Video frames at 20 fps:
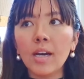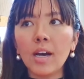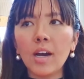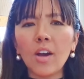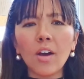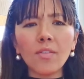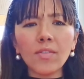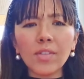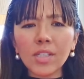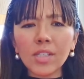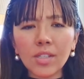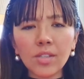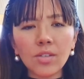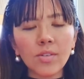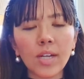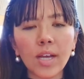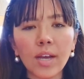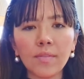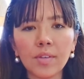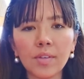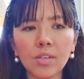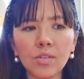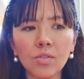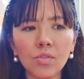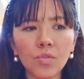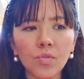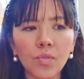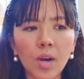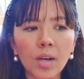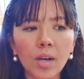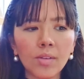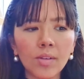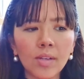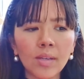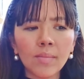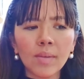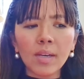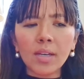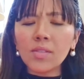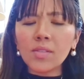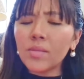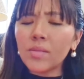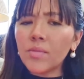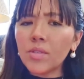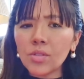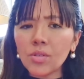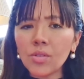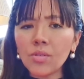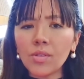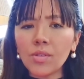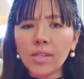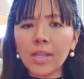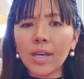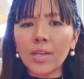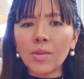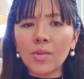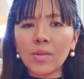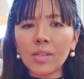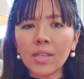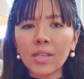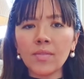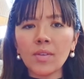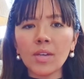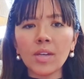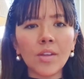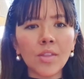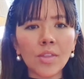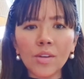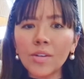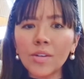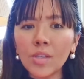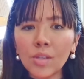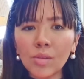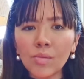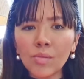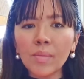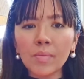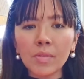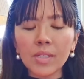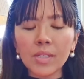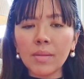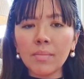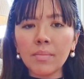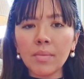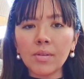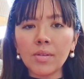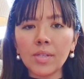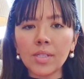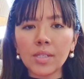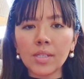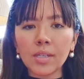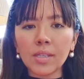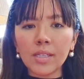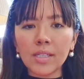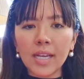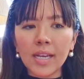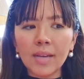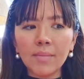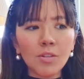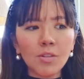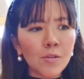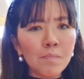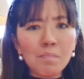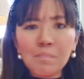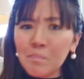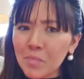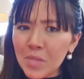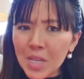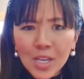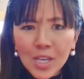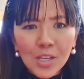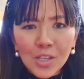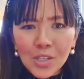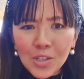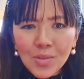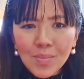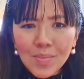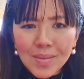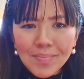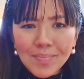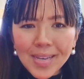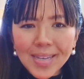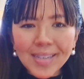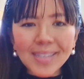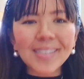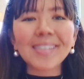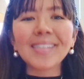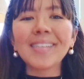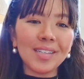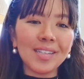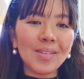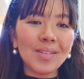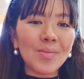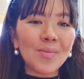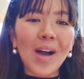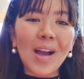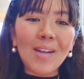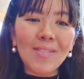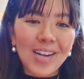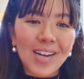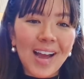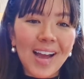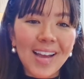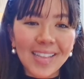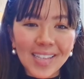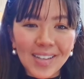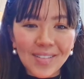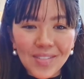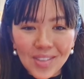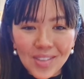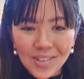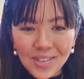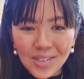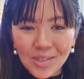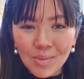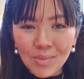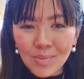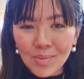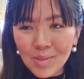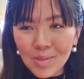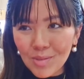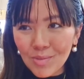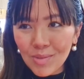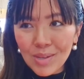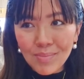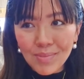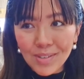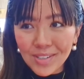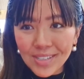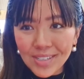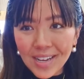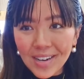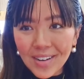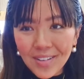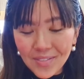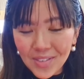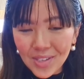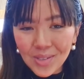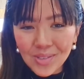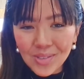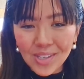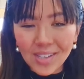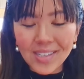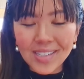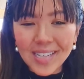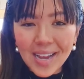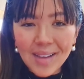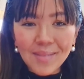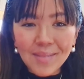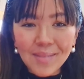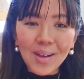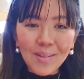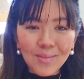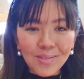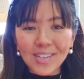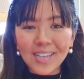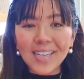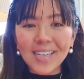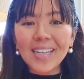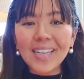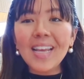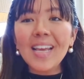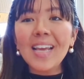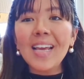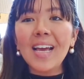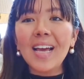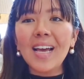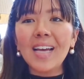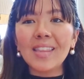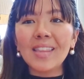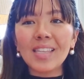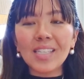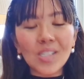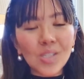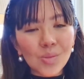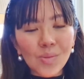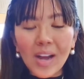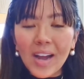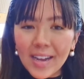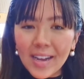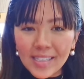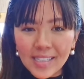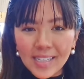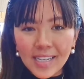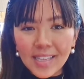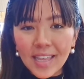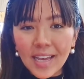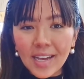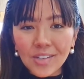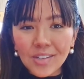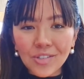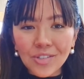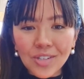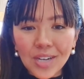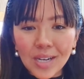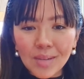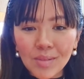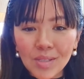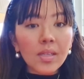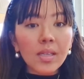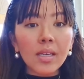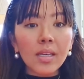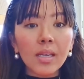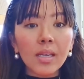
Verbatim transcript: I obviously don't have a huge following, but if someone told you that you were leaving a 33% bonus on the table, you'd be pissed. Why would I leave 33% of views on the table? I wouldn't. This is why I take the extra time to